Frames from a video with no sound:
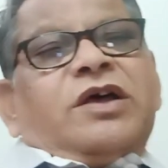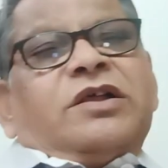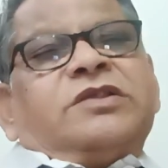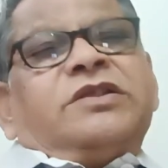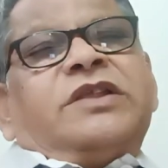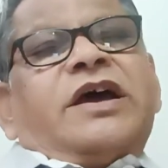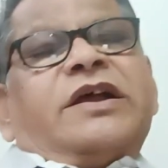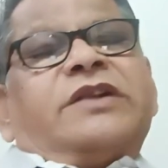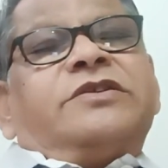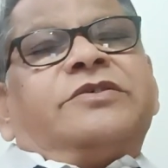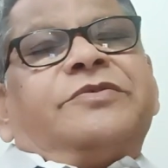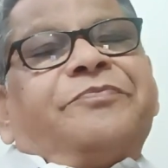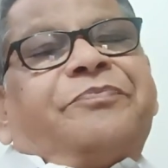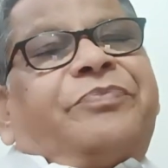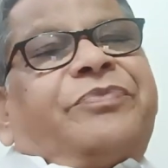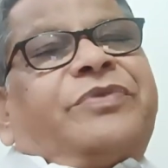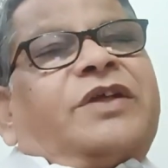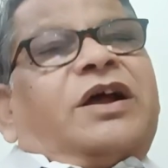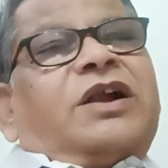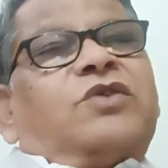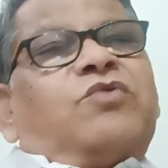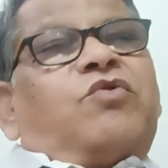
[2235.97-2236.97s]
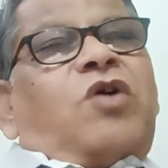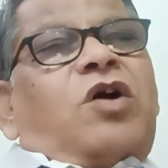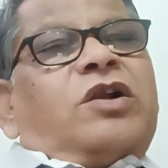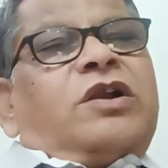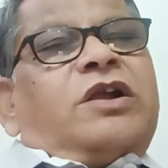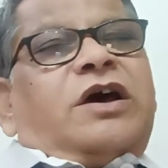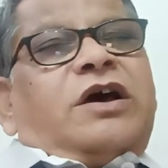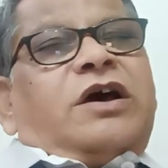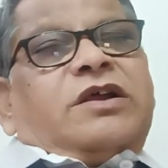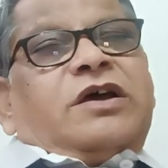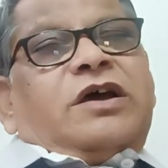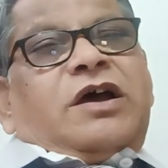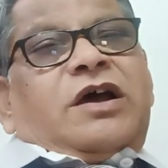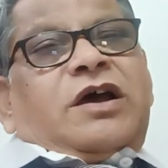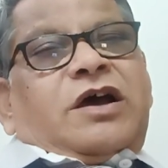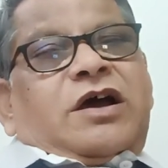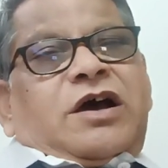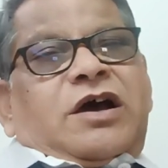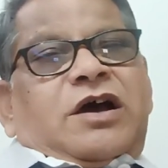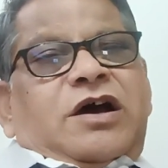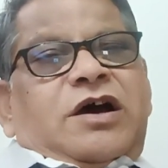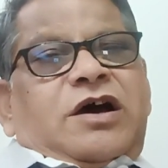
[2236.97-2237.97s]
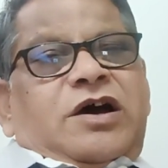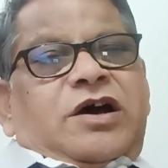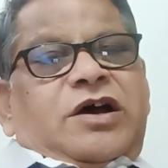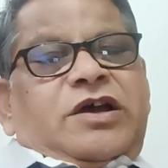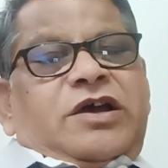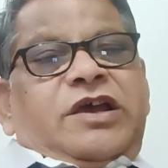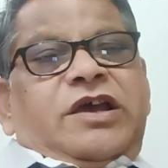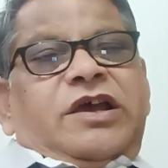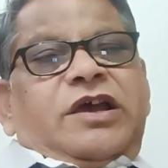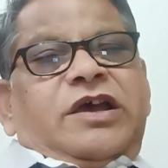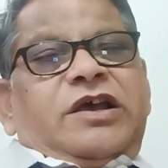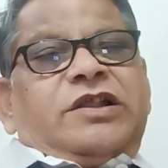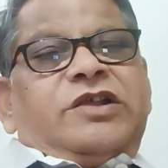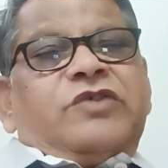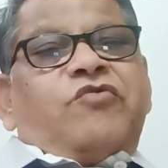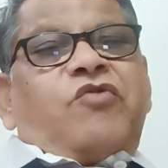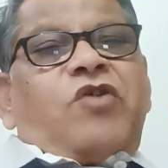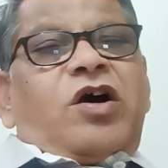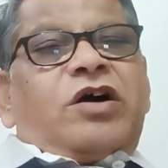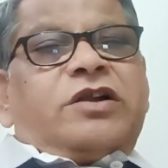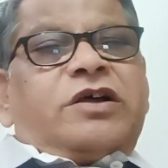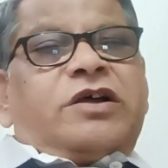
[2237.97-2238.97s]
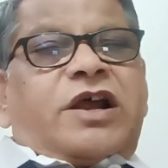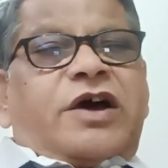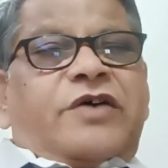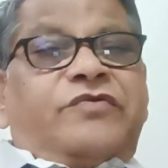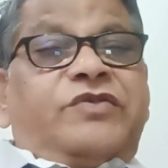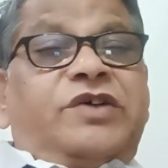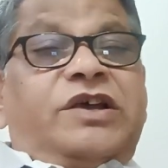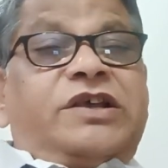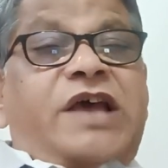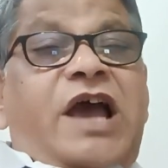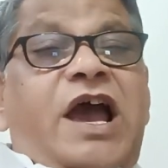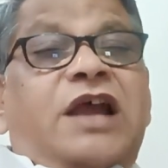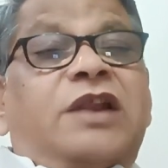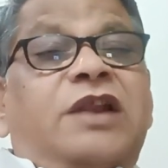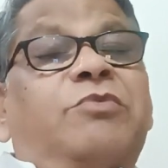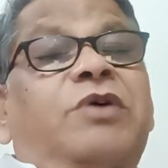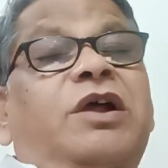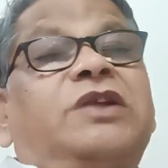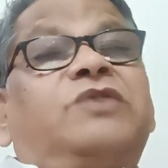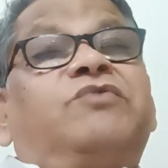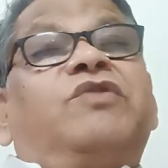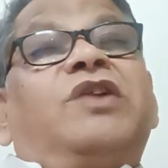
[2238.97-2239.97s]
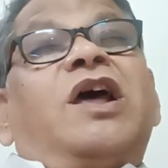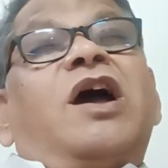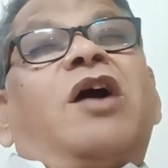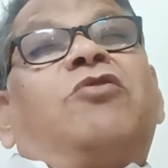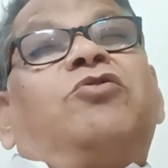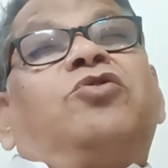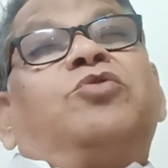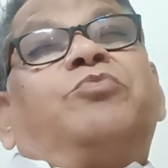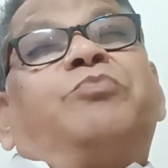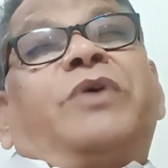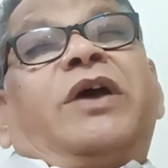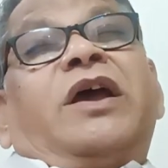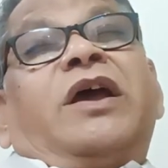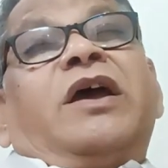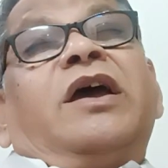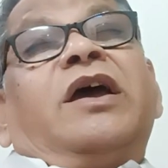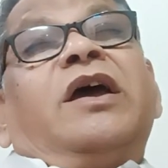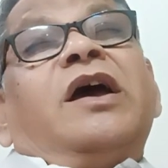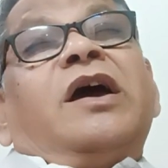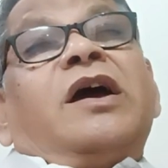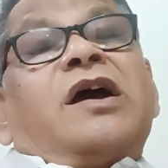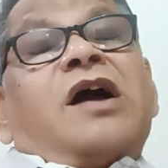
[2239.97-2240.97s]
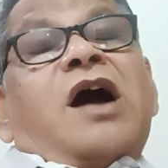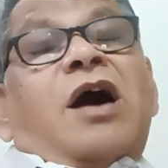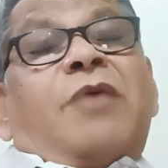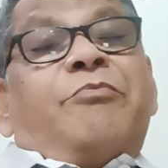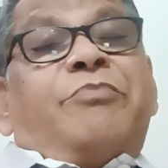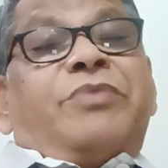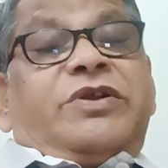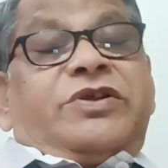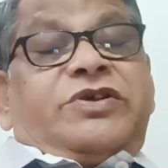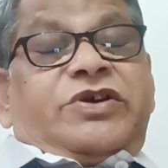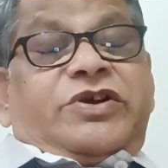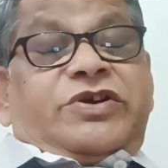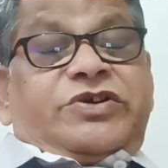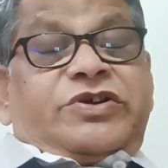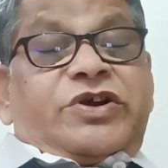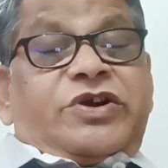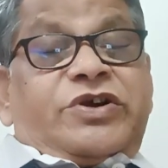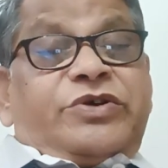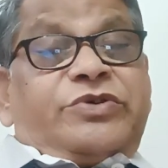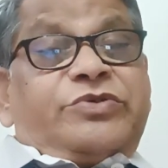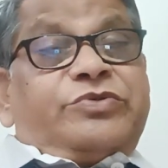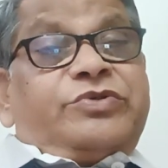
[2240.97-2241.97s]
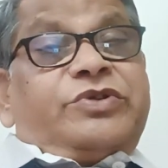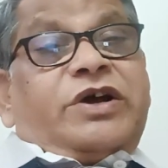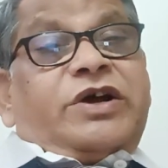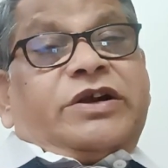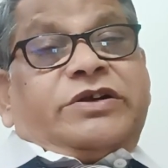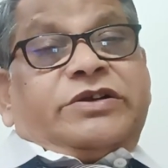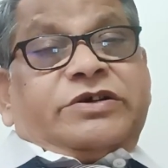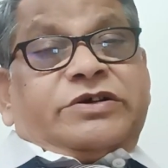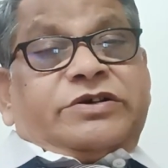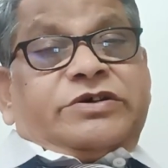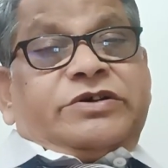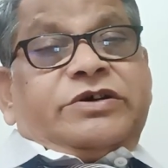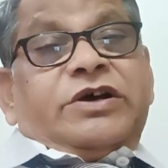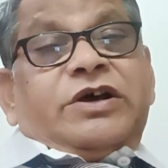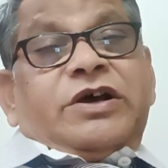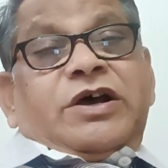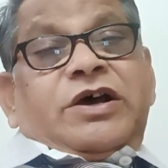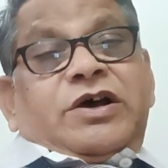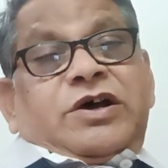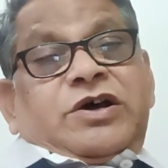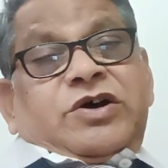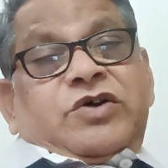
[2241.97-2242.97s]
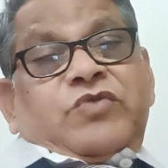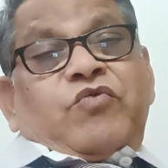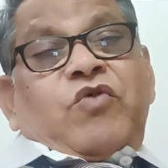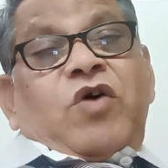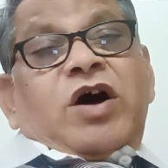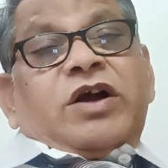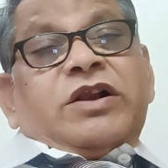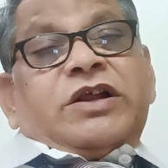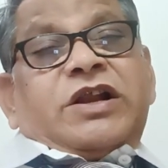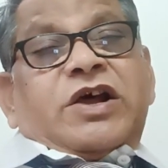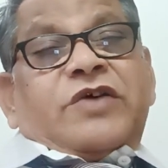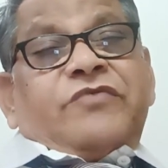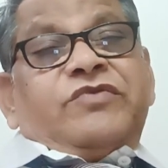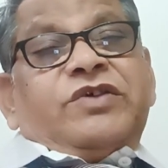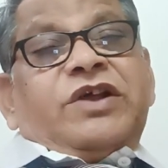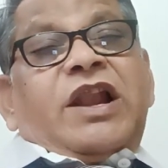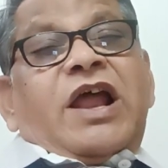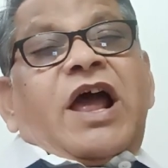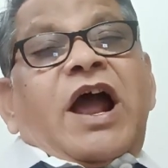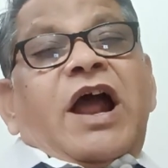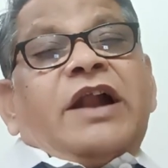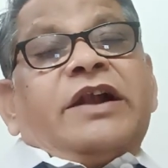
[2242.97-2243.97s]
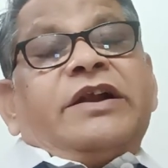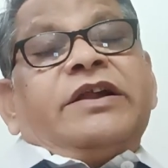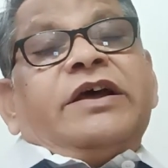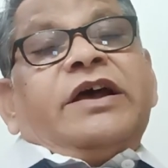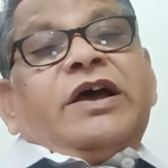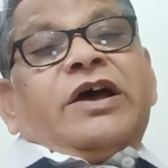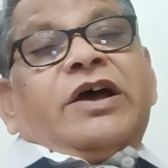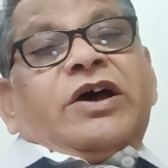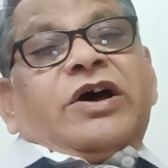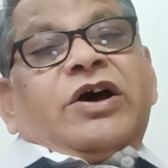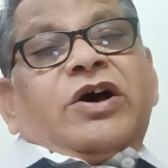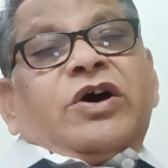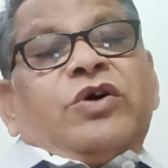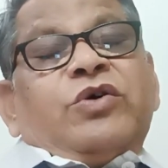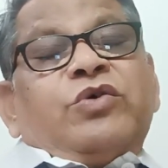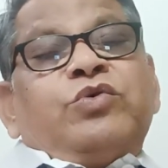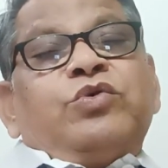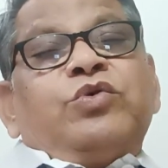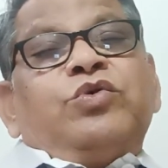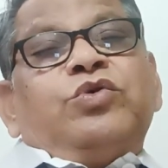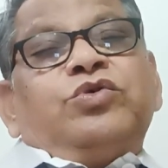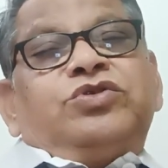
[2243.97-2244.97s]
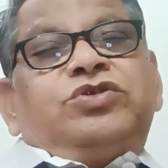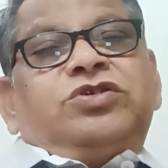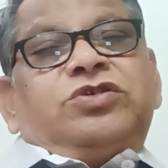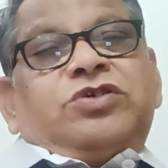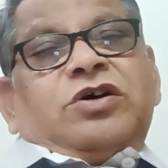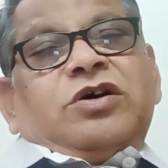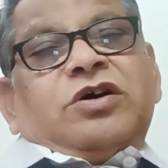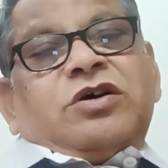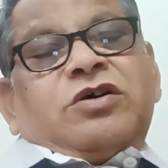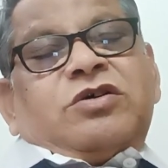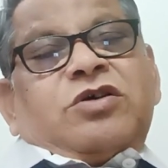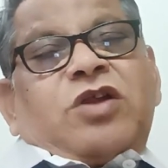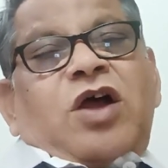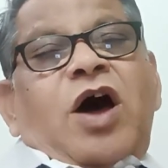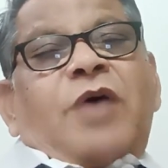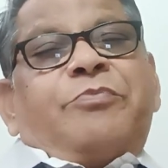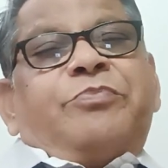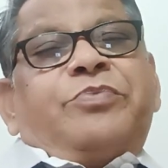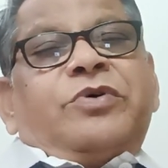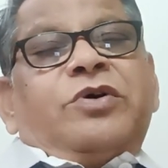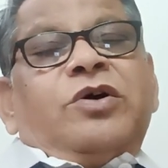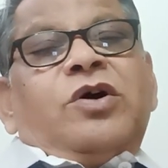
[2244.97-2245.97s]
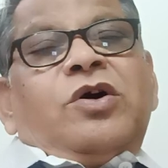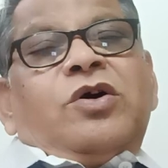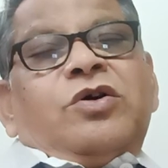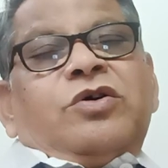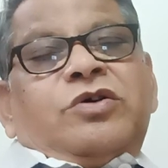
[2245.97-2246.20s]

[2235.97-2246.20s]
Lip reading: then that owner, the owner of these animals will have to pay compensation to that owner of the land whose crop,